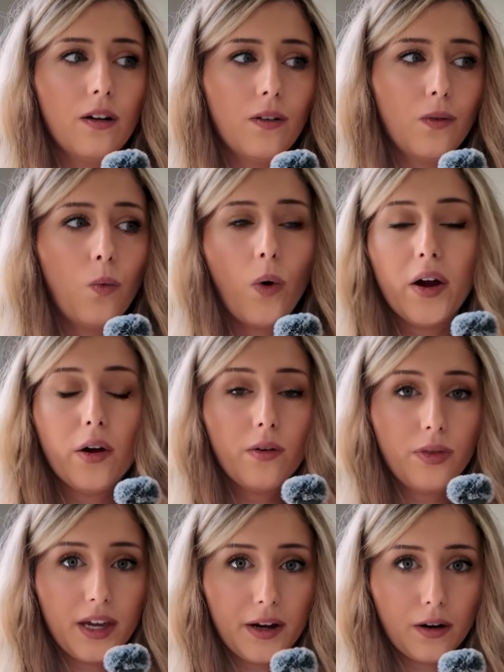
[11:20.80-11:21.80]
where
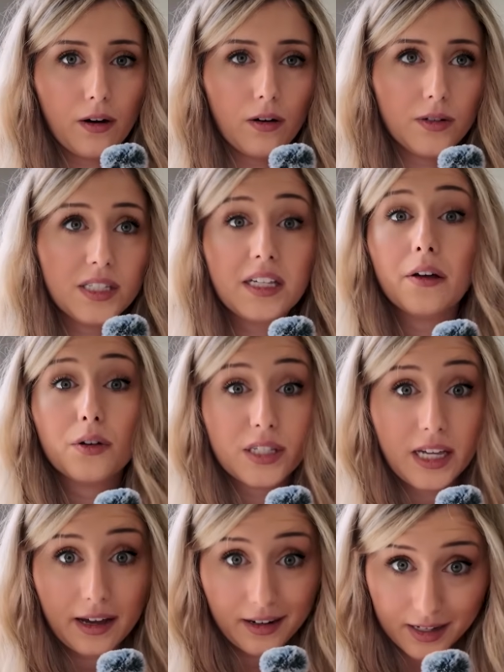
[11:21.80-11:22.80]
their skill
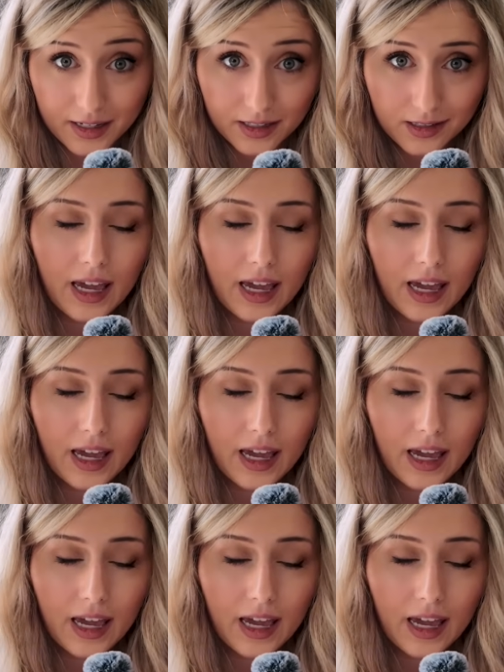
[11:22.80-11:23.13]
set is.